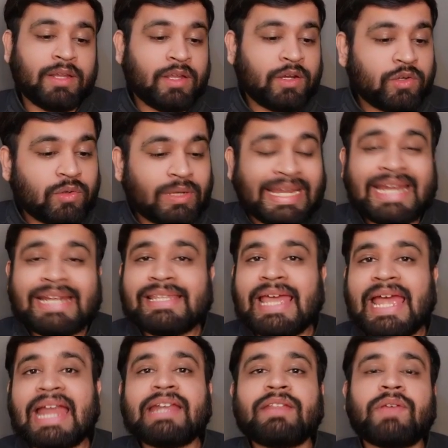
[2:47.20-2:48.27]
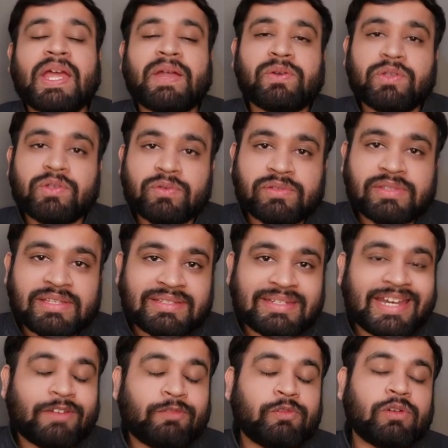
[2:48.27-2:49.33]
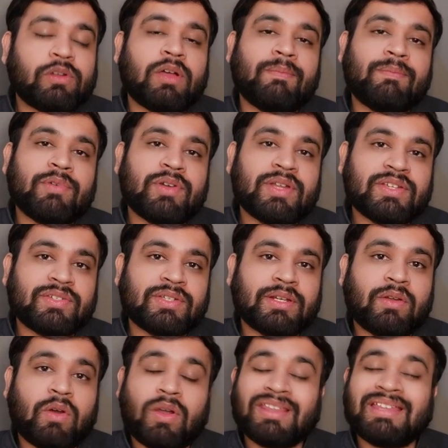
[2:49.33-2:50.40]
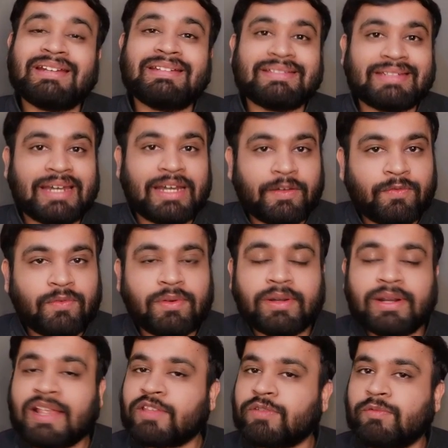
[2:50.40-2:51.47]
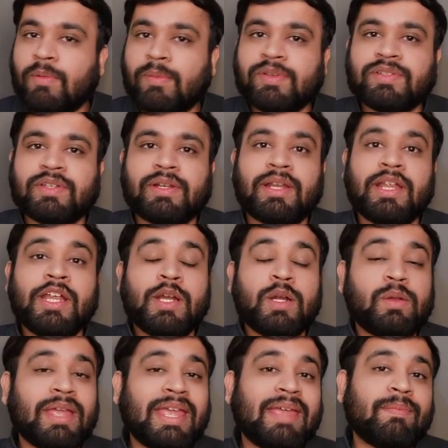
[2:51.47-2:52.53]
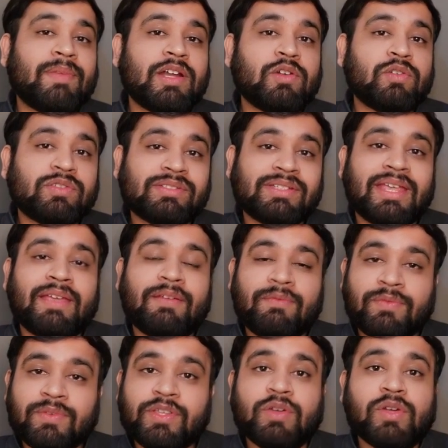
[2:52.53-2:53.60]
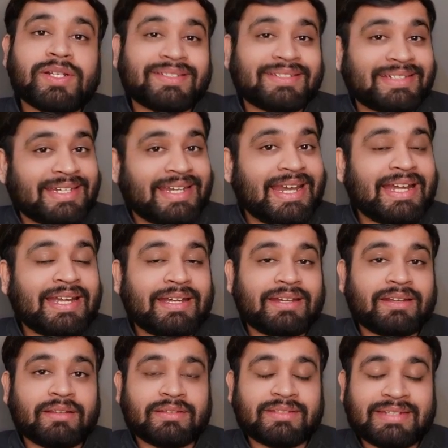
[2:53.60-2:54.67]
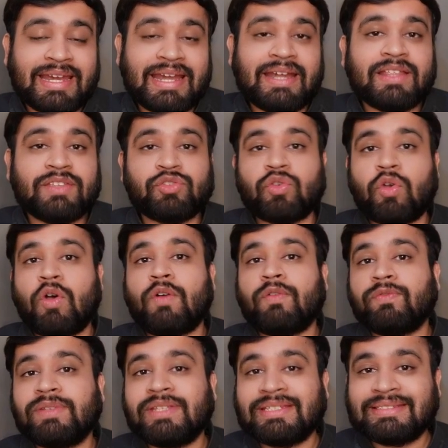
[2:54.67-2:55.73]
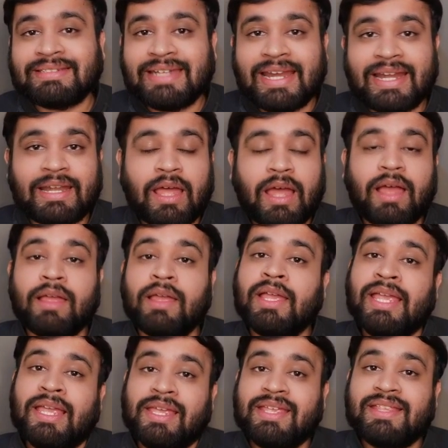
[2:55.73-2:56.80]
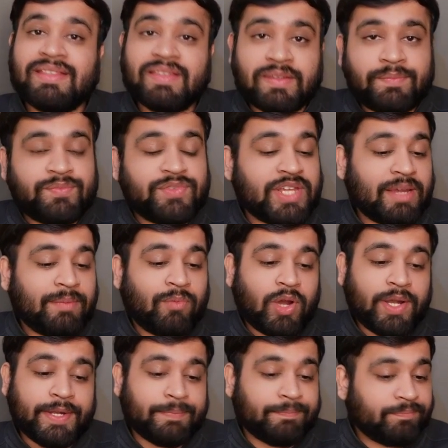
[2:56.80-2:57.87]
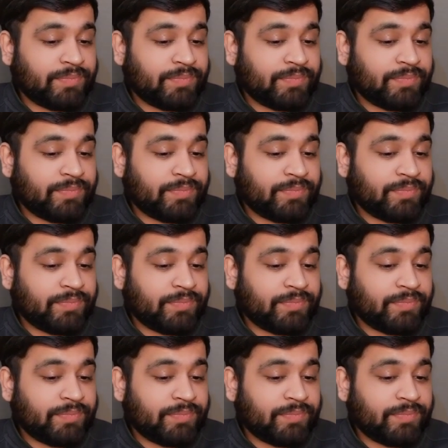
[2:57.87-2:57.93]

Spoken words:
To get that, you have to use the stateful computation or the stateful transformation to able to save your status of this data in some checkpoint.